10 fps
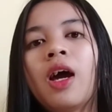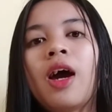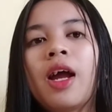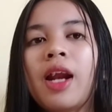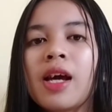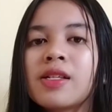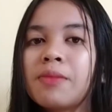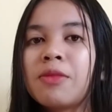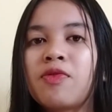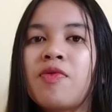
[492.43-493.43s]
And next,
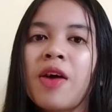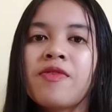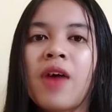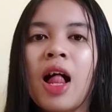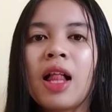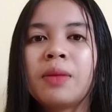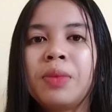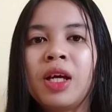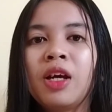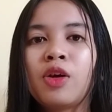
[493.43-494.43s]
number 5,
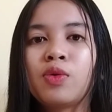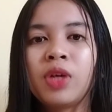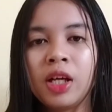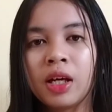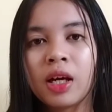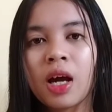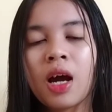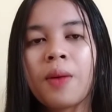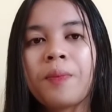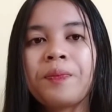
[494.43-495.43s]
Al-Biruni.
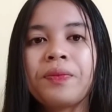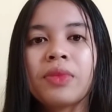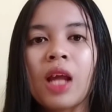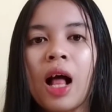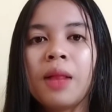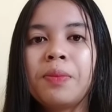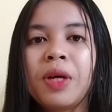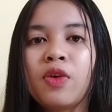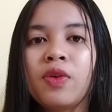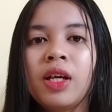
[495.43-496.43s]

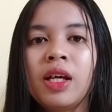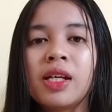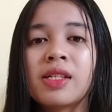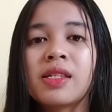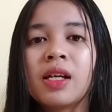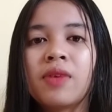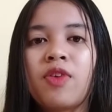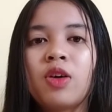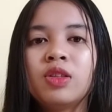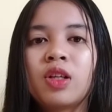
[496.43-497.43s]
Al-Biruni is the
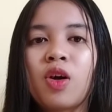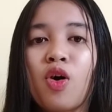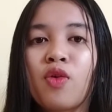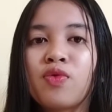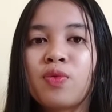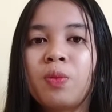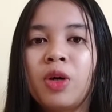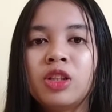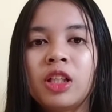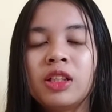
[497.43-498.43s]
founder of
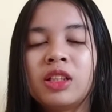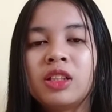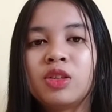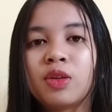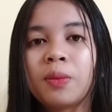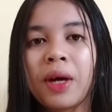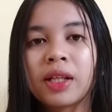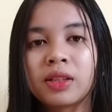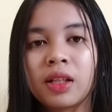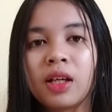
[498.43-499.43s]
modern
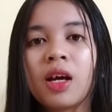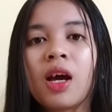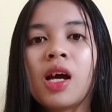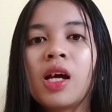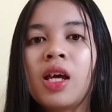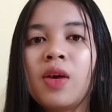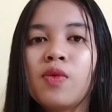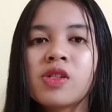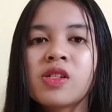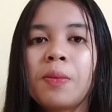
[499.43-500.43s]
trigonometry. He
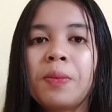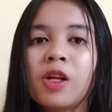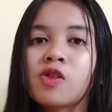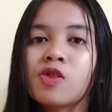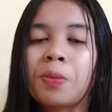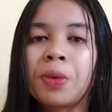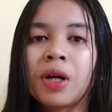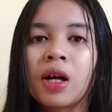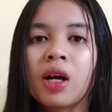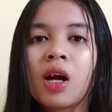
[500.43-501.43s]
was a
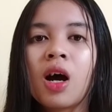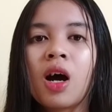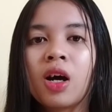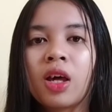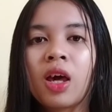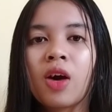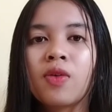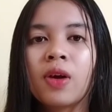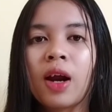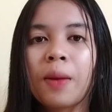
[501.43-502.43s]
philosopher,
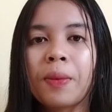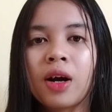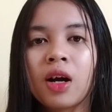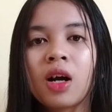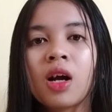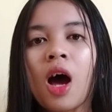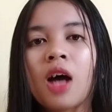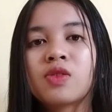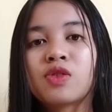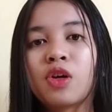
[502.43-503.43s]
geographer,
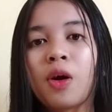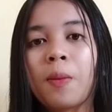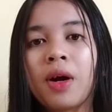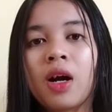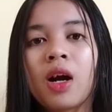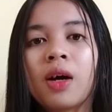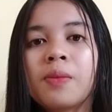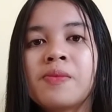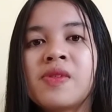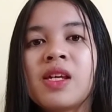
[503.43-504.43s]
astronomer,
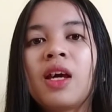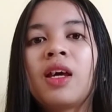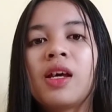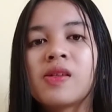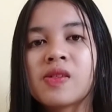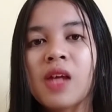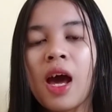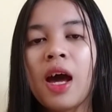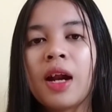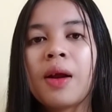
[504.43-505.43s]
physicist,
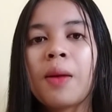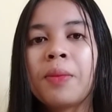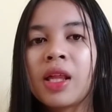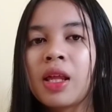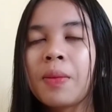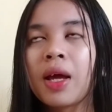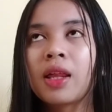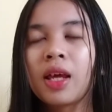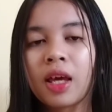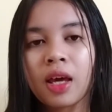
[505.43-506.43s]
and
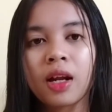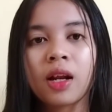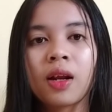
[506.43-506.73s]
mathematician.